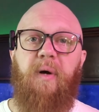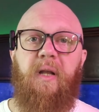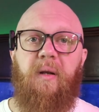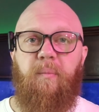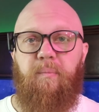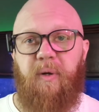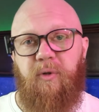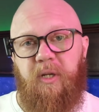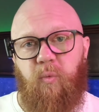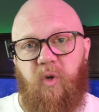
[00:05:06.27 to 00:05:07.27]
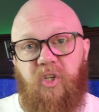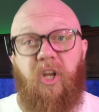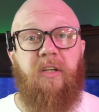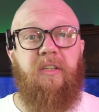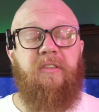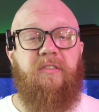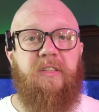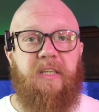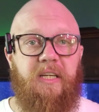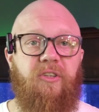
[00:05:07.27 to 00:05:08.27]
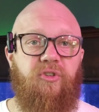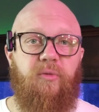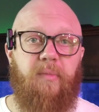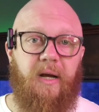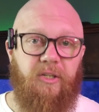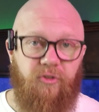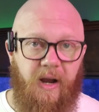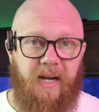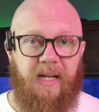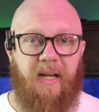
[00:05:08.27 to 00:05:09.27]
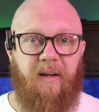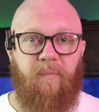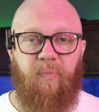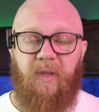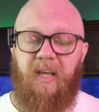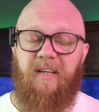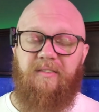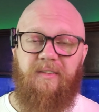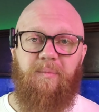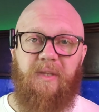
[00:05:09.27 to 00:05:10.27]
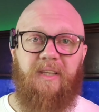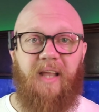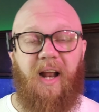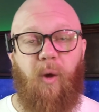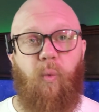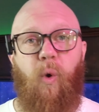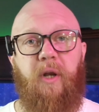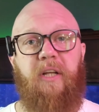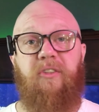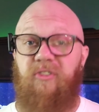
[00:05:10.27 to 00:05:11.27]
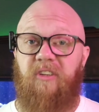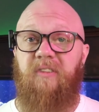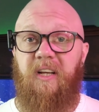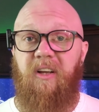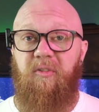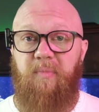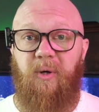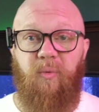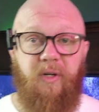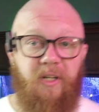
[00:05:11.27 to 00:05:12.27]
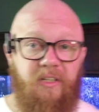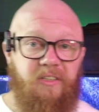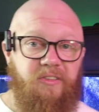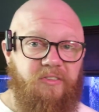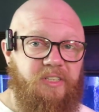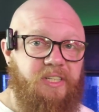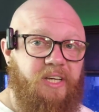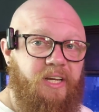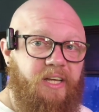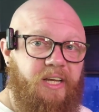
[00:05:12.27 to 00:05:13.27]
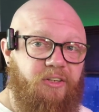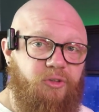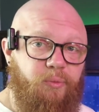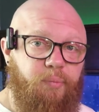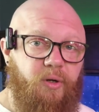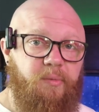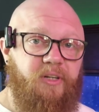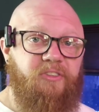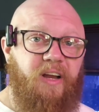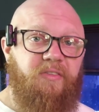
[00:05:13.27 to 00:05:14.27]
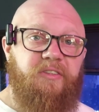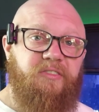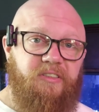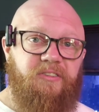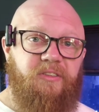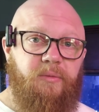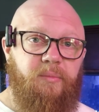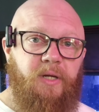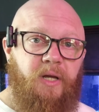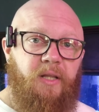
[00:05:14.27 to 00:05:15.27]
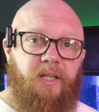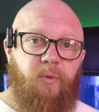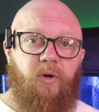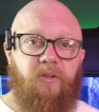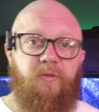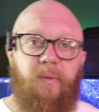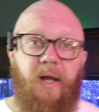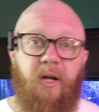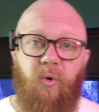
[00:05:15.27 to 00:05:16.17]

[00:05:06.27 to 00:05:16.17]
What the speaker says: but building redundancy into my tracking is something that I wanted, just like I've built redundancy into pretty much every system that runs my